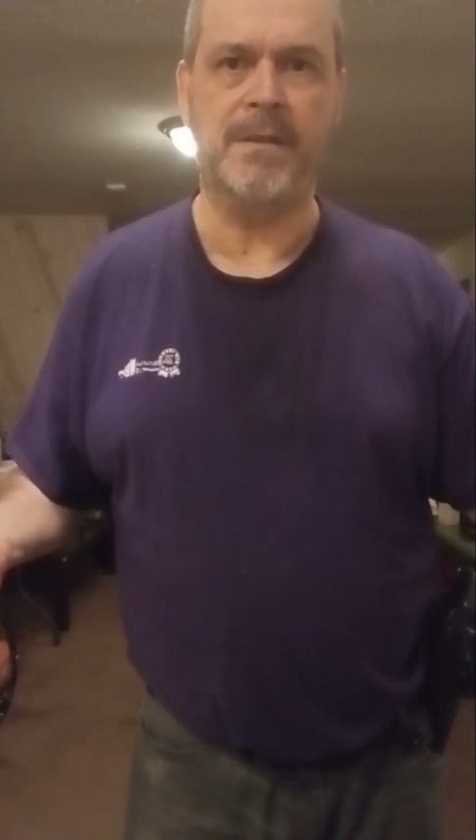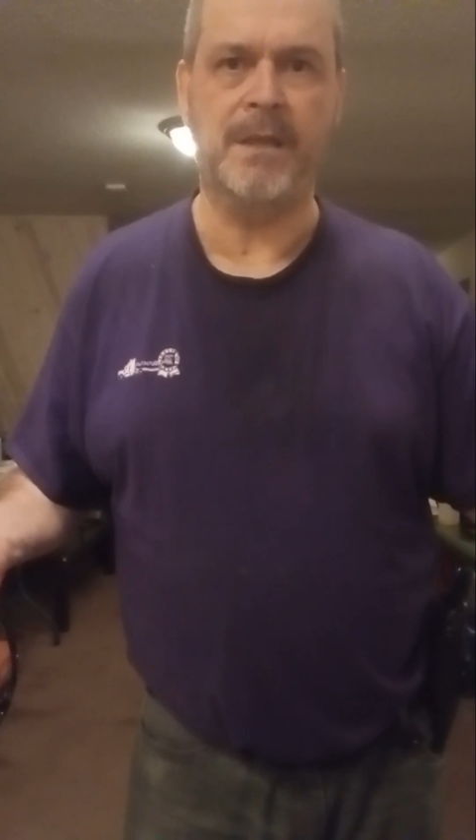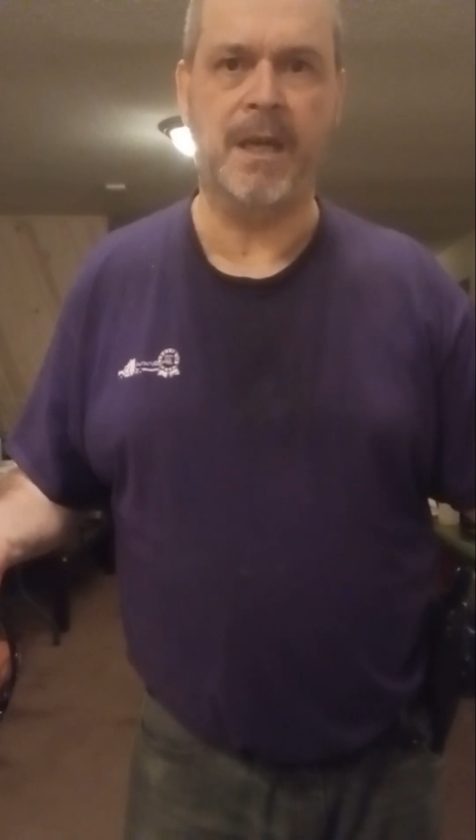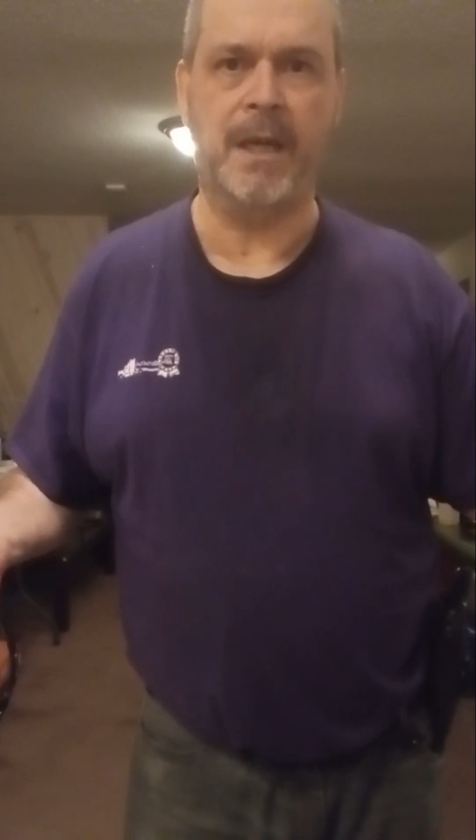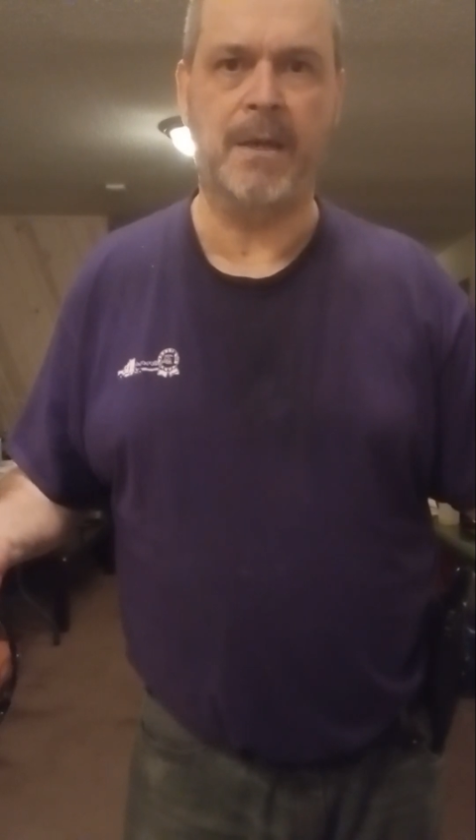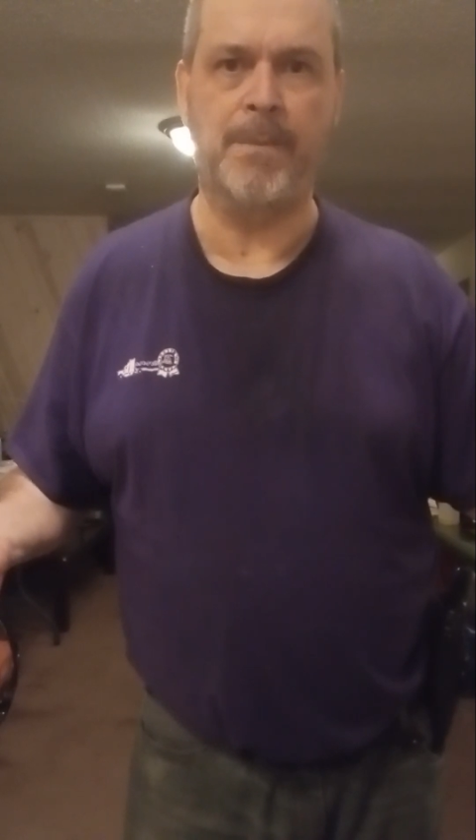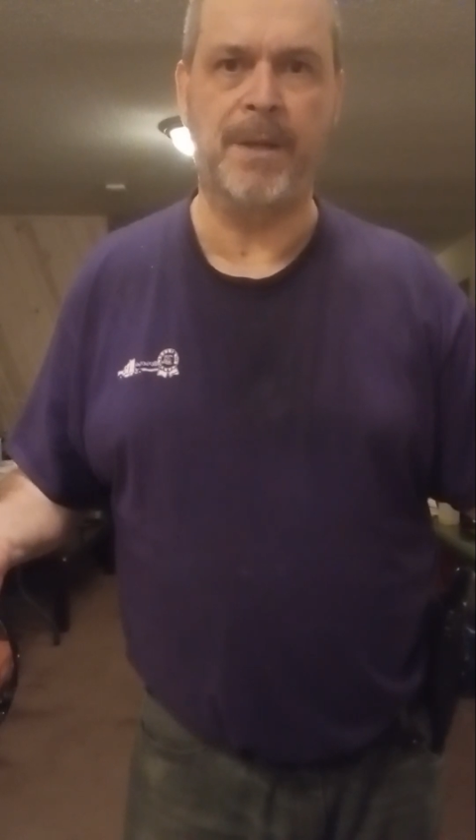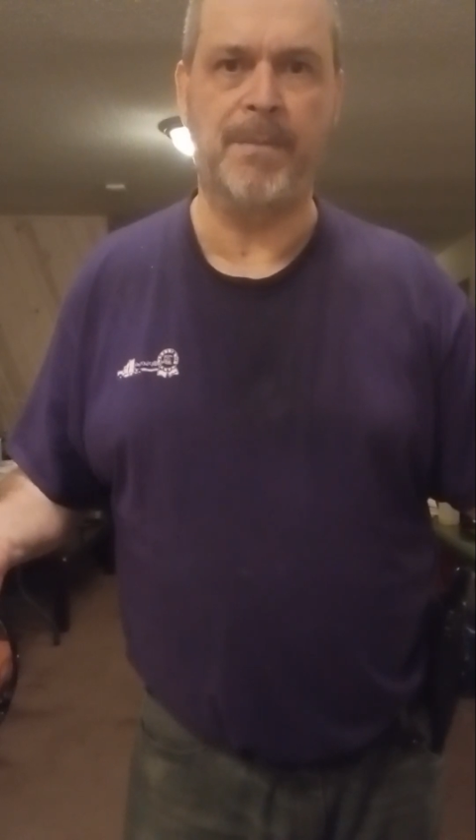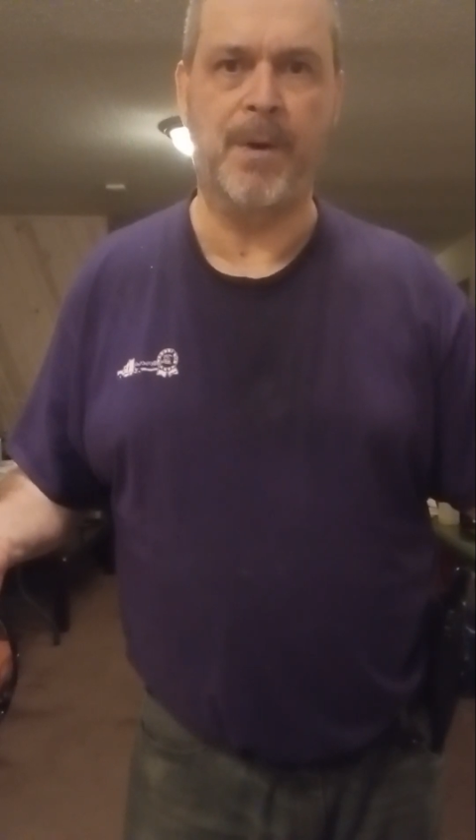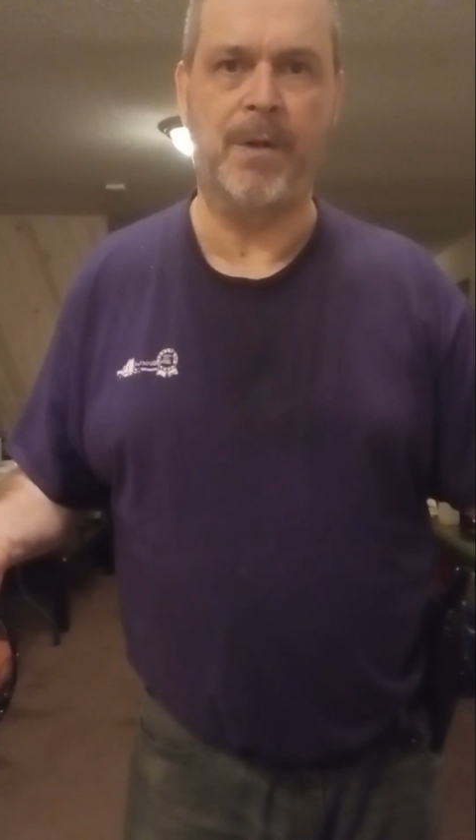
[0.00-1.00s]
kind of like a
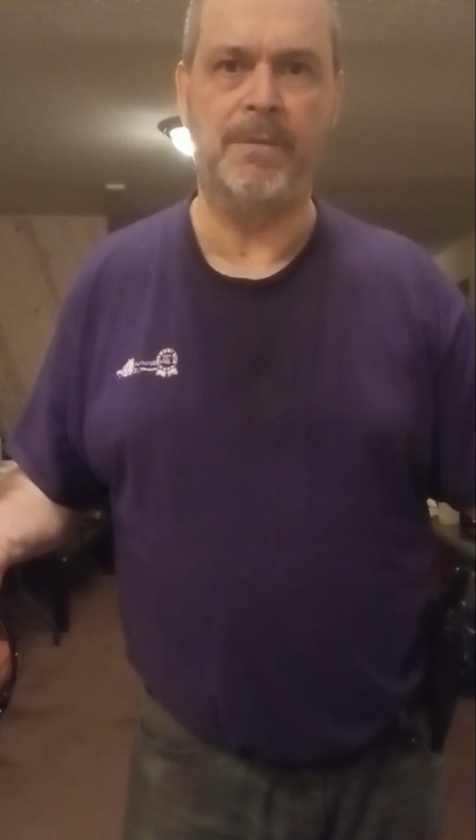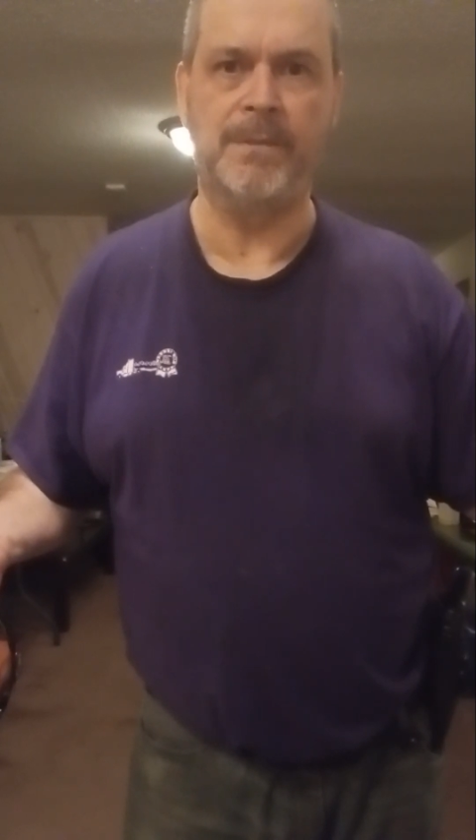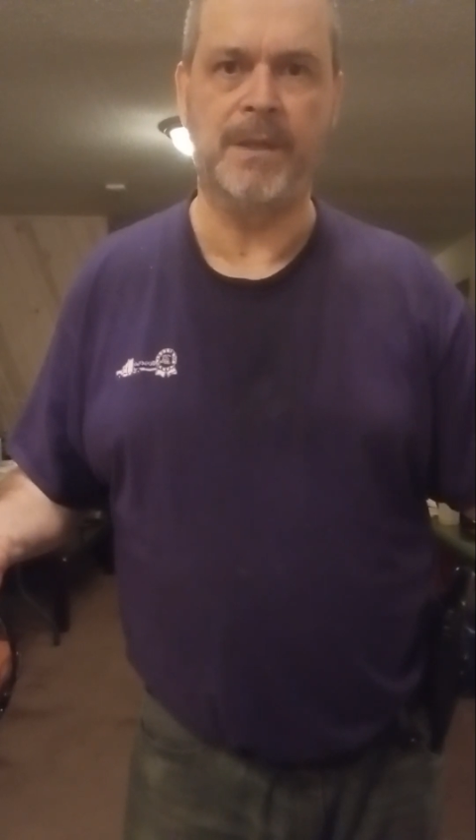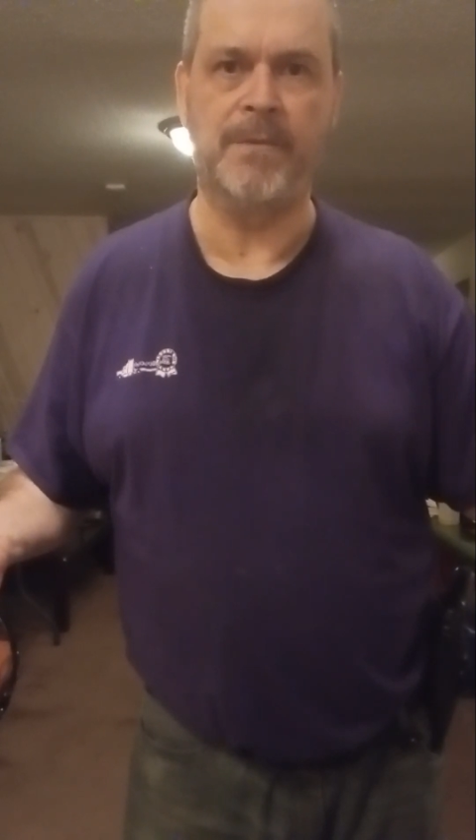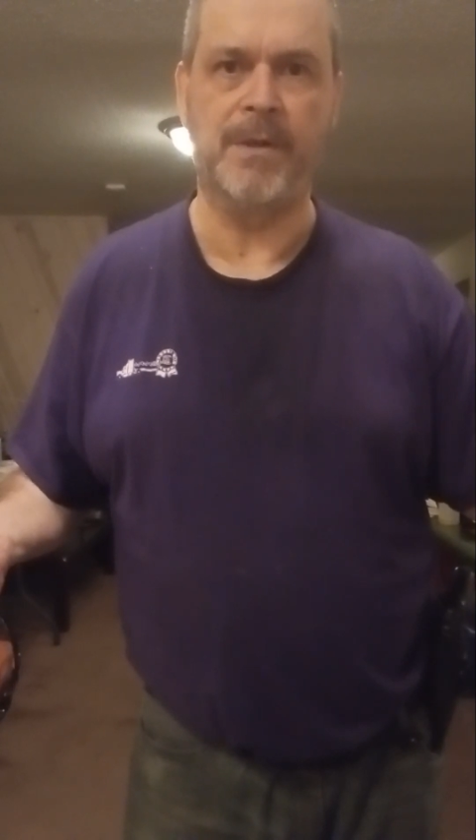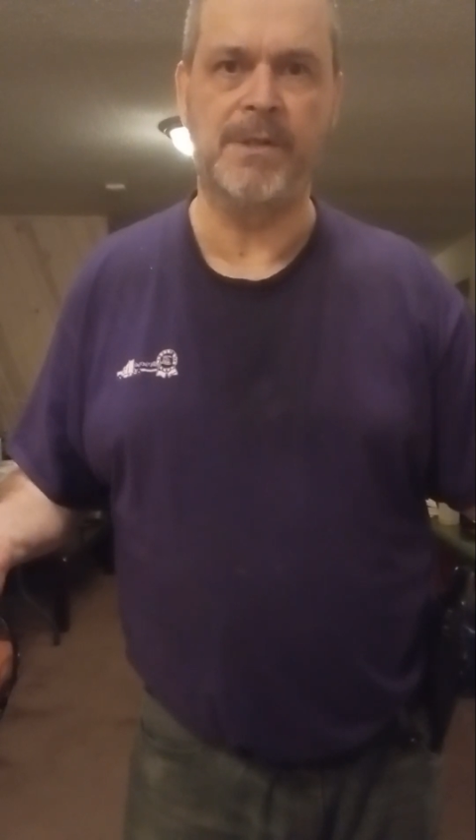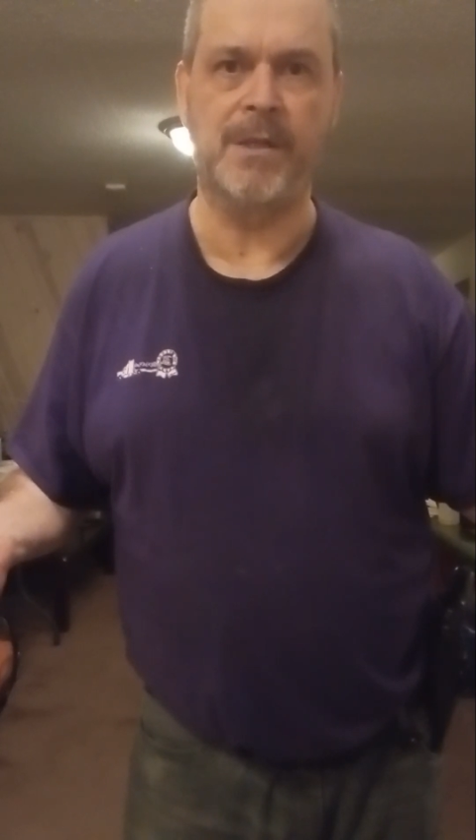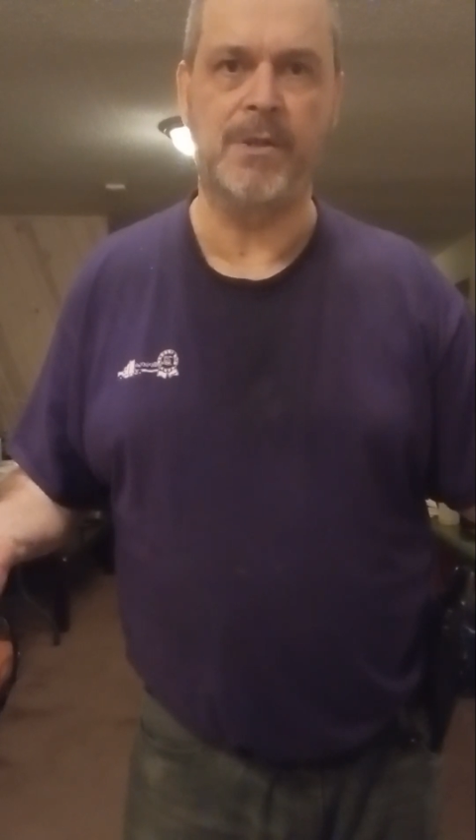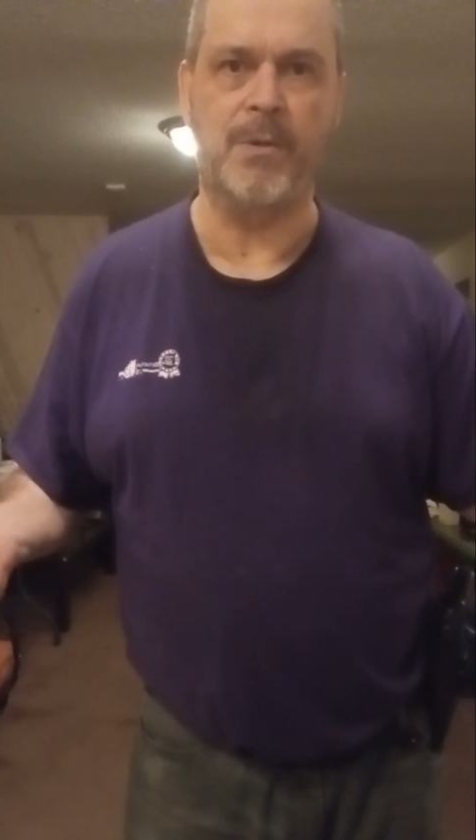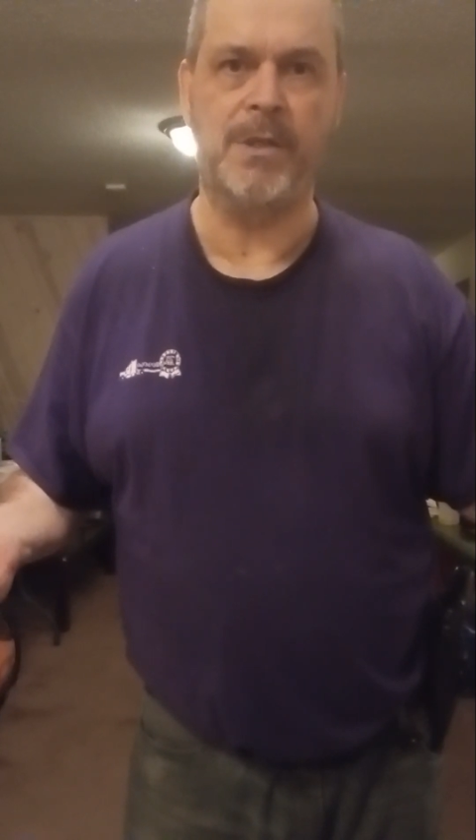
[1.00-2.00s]
pit bull if they're
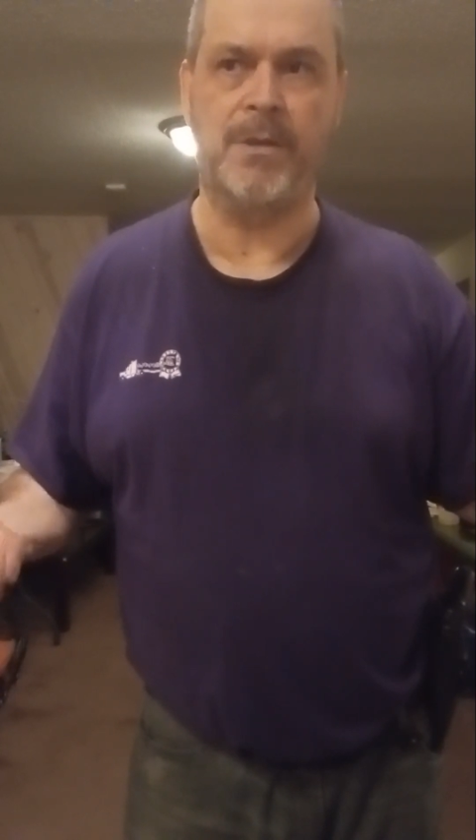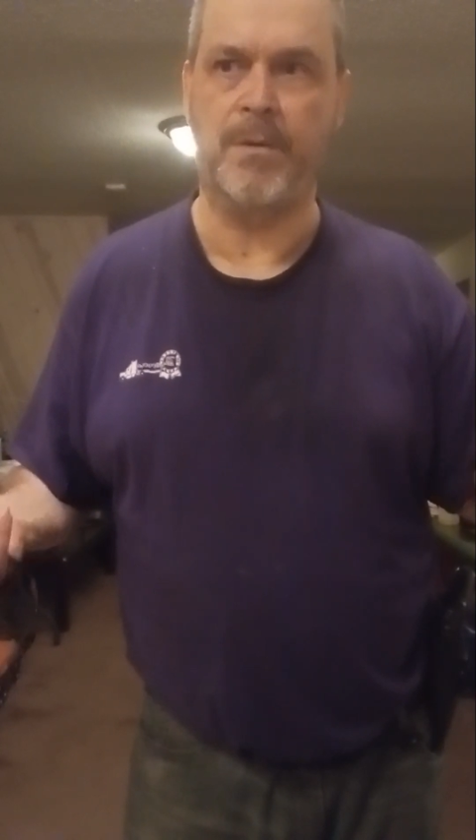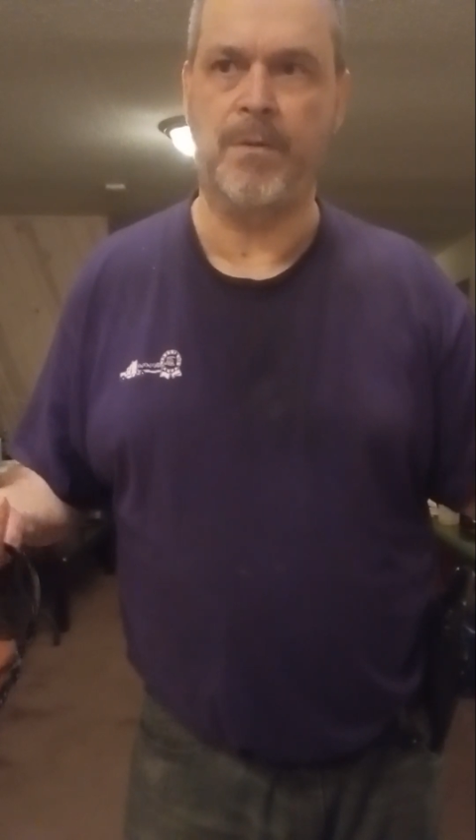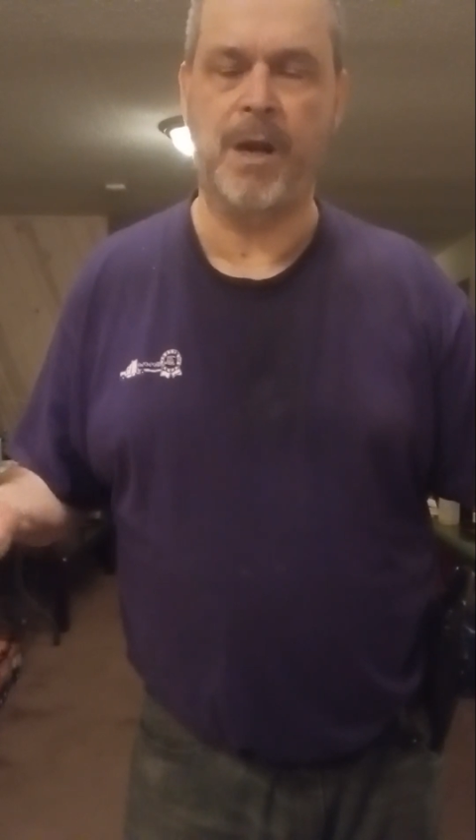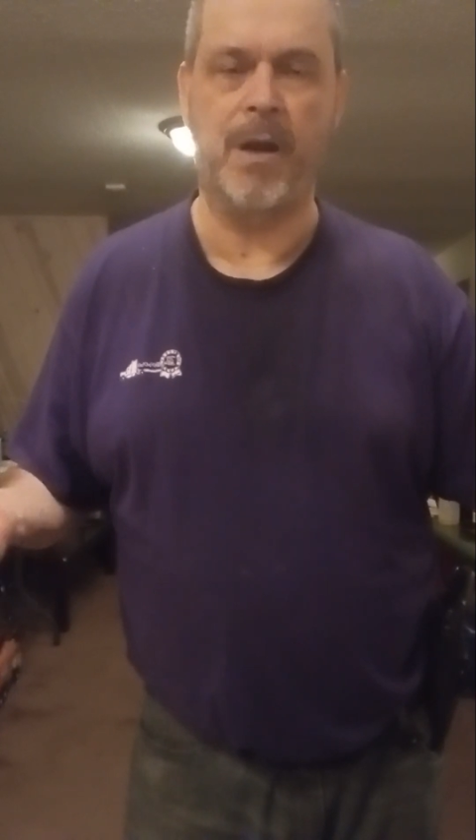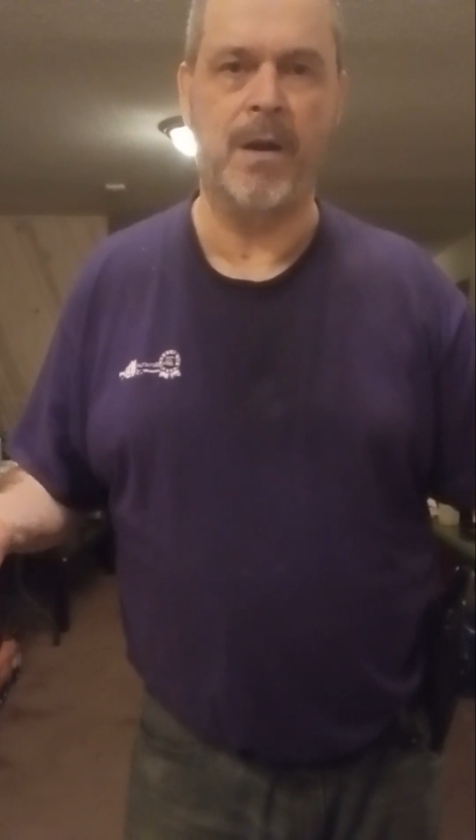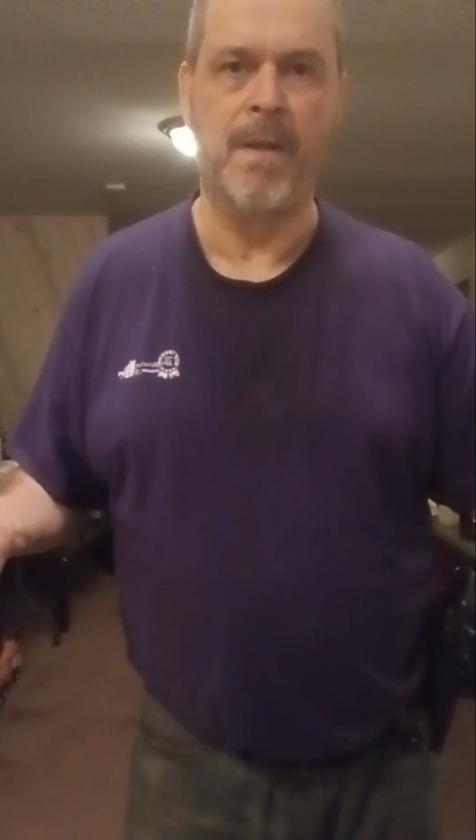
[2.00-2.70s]
situational aware.